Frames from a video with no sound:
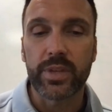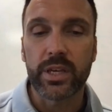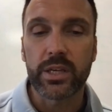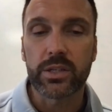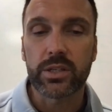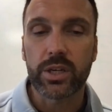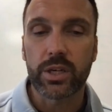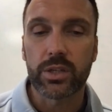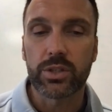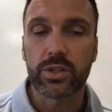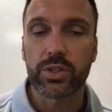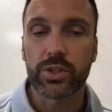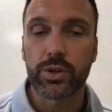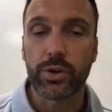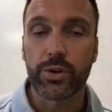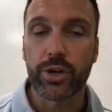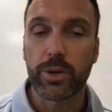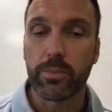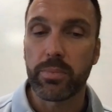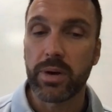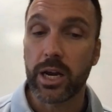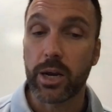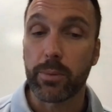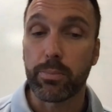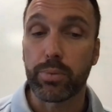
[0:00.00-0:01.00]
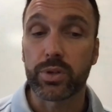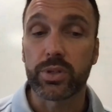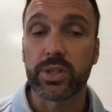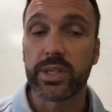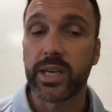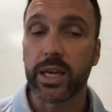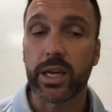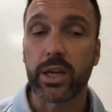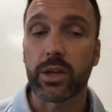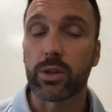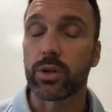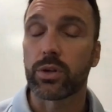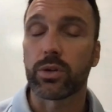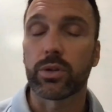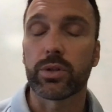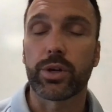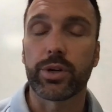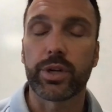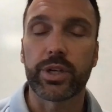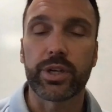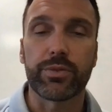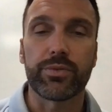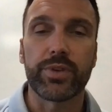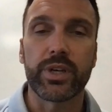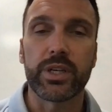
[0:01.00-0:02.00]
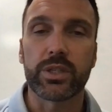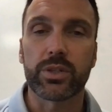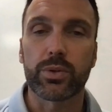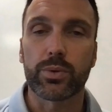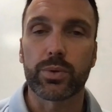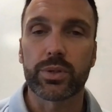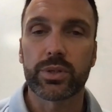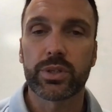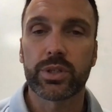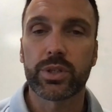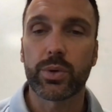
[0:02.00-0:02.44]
is concerned about a particular learning resource.